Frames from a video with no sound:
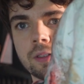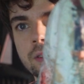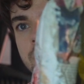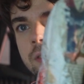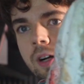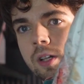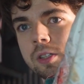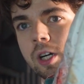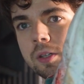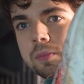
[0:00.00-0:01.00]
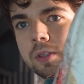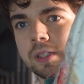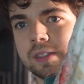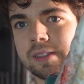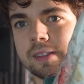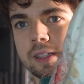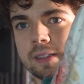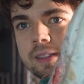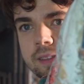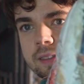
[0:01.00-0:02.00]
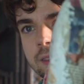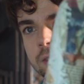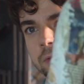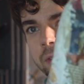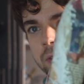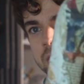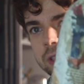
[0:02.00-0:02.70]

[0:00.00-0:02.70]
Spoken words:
This is all cardboard. This is this very